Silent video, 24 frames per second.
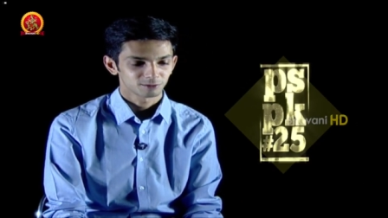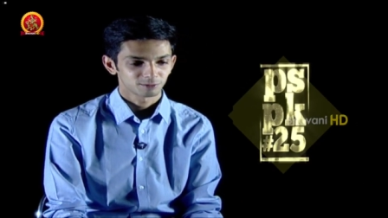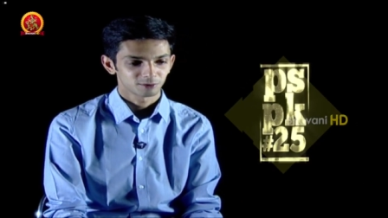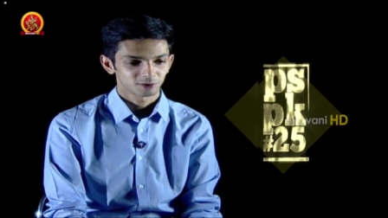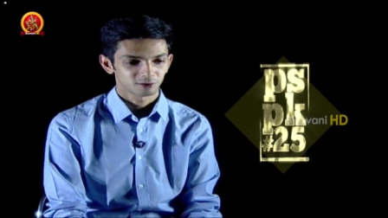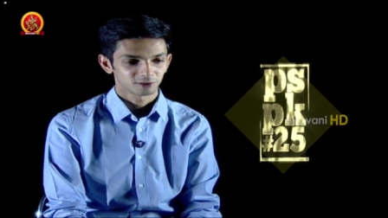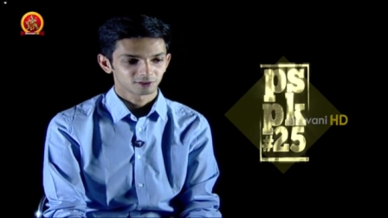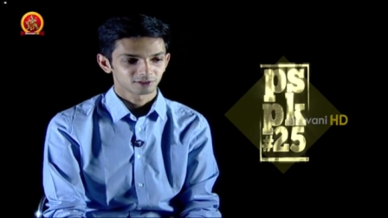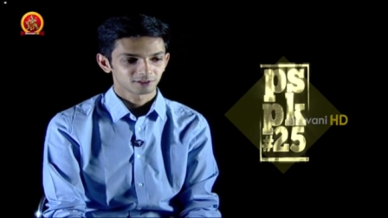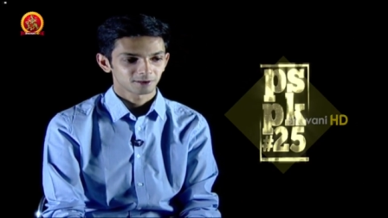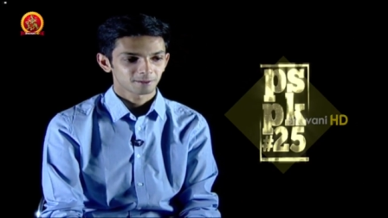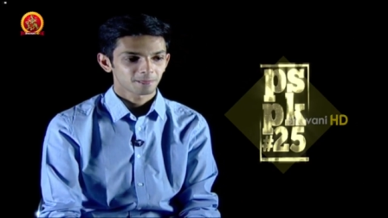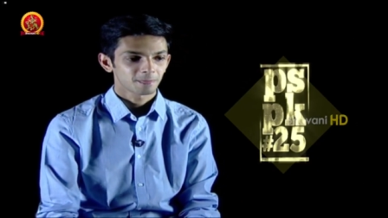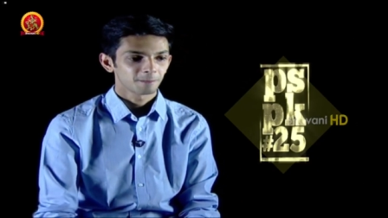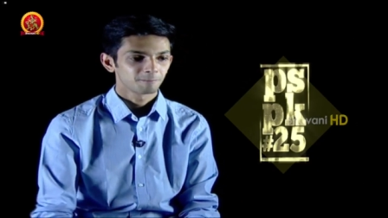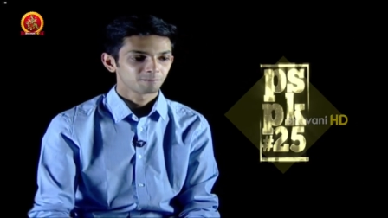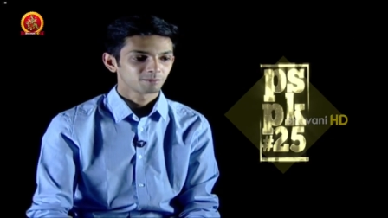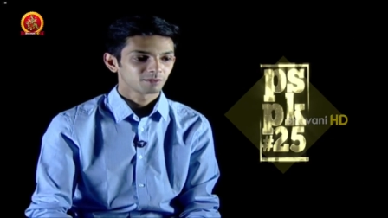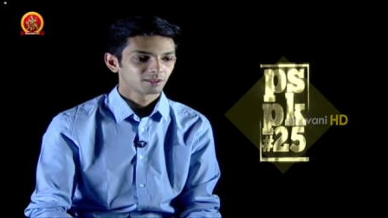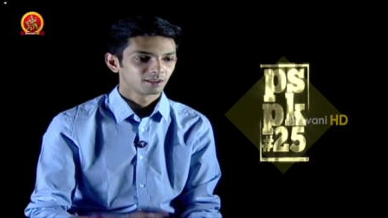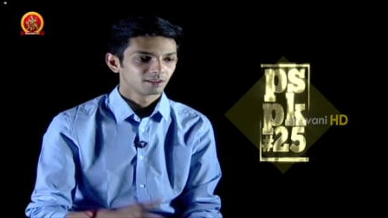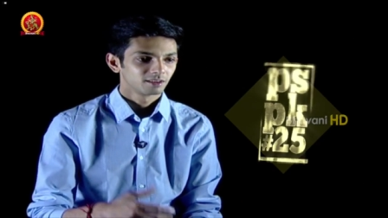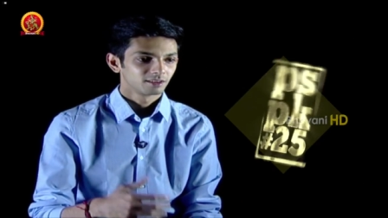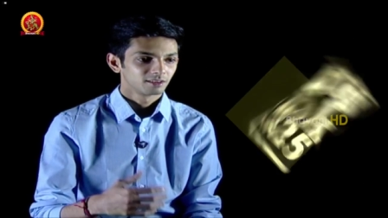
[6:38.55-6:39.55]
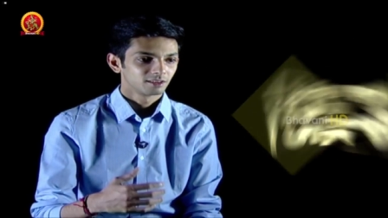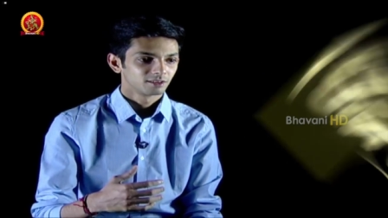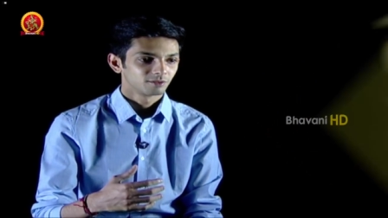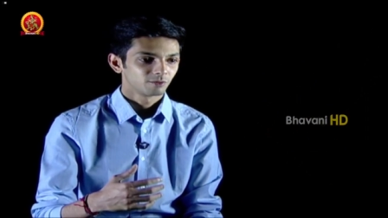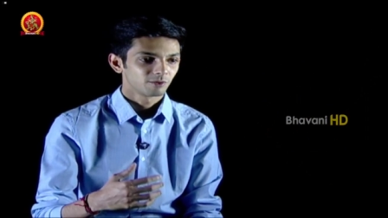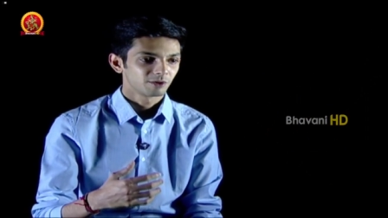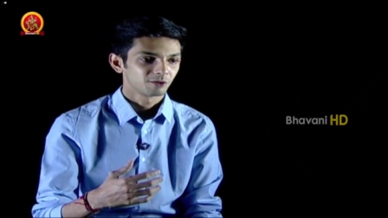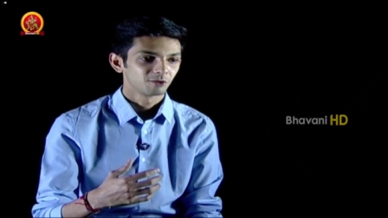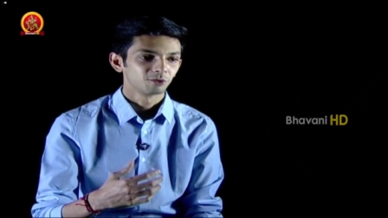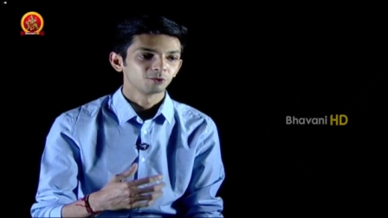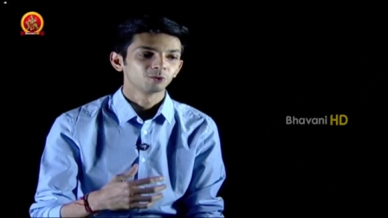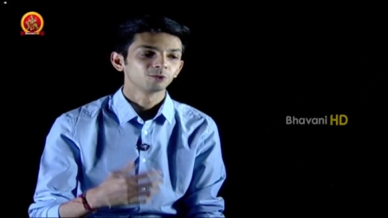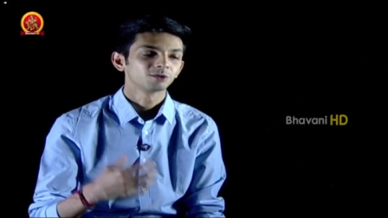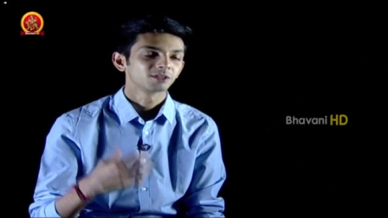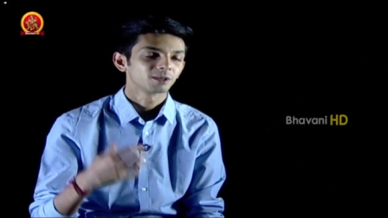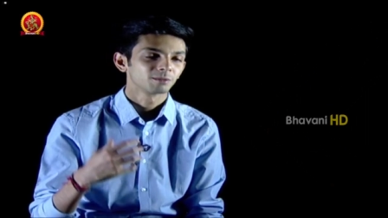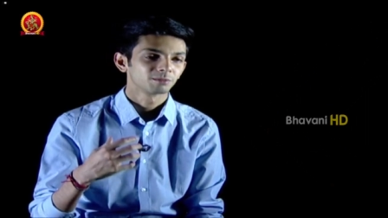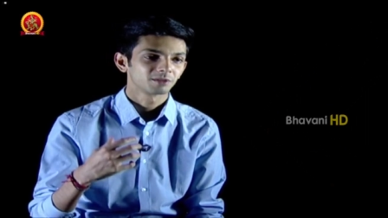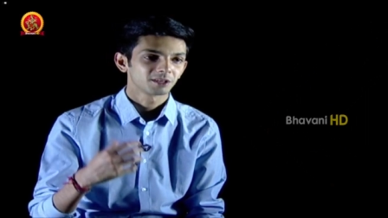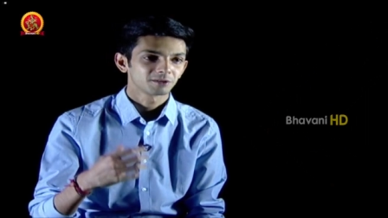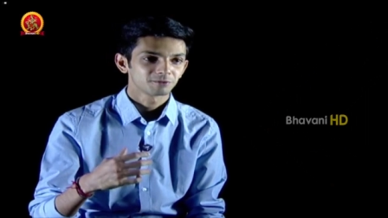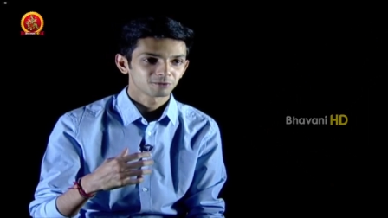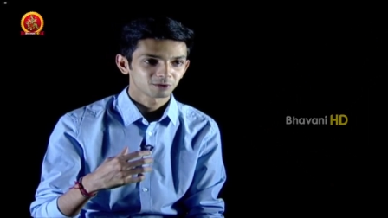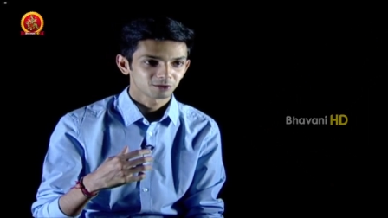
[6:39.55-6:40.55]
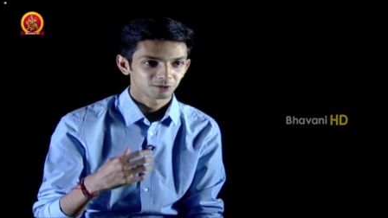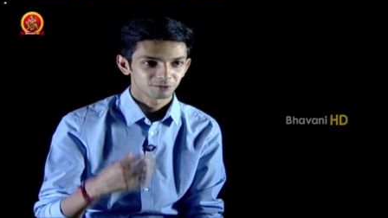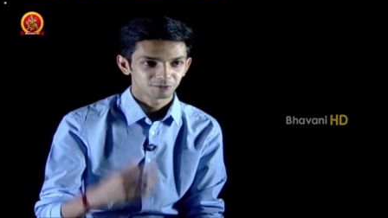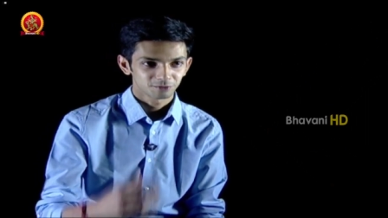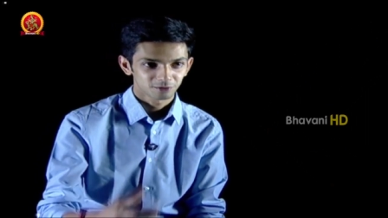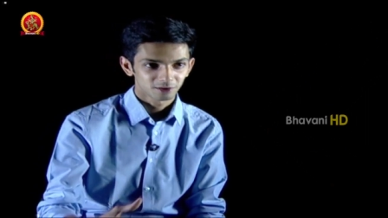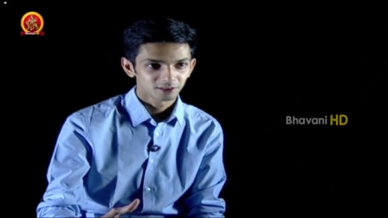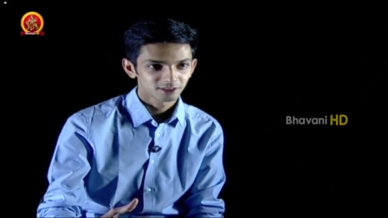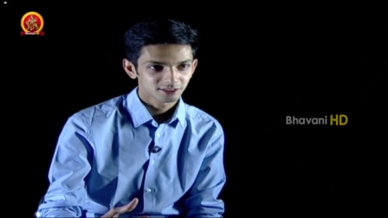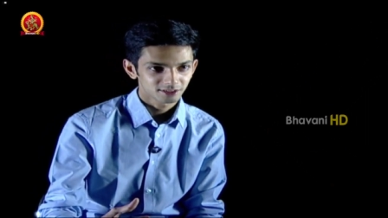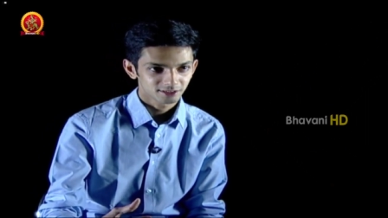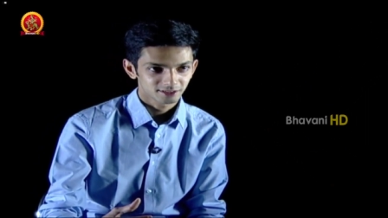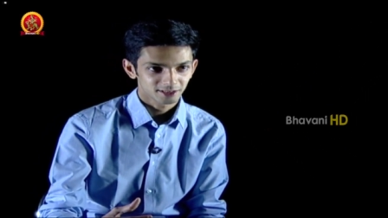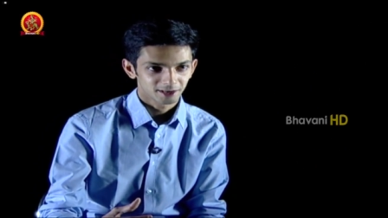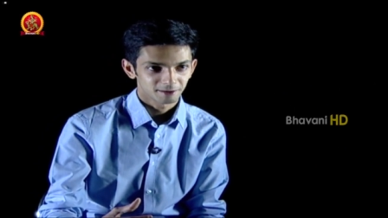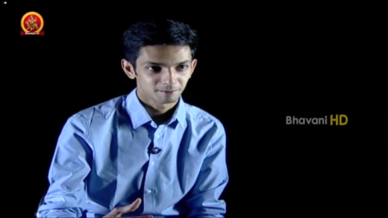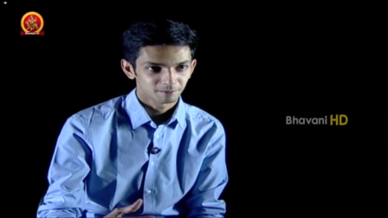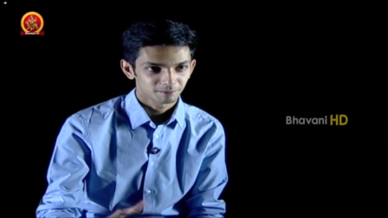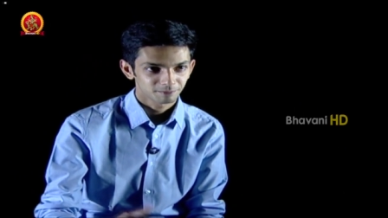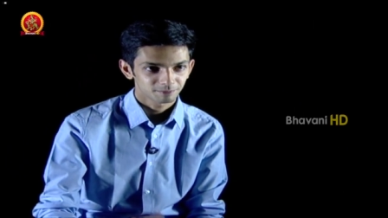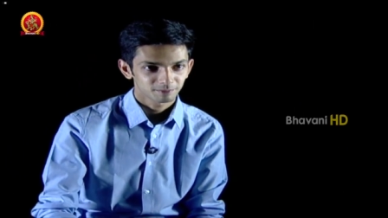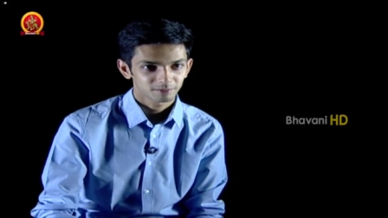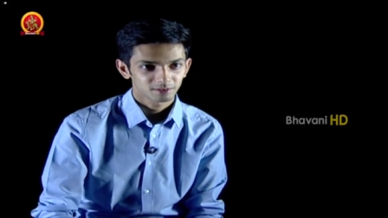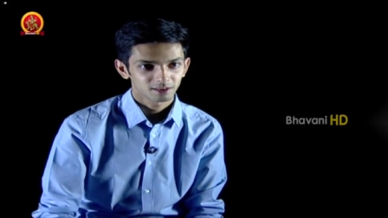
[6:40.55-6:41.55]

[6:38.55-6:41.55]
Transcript: because when you do something for the first time,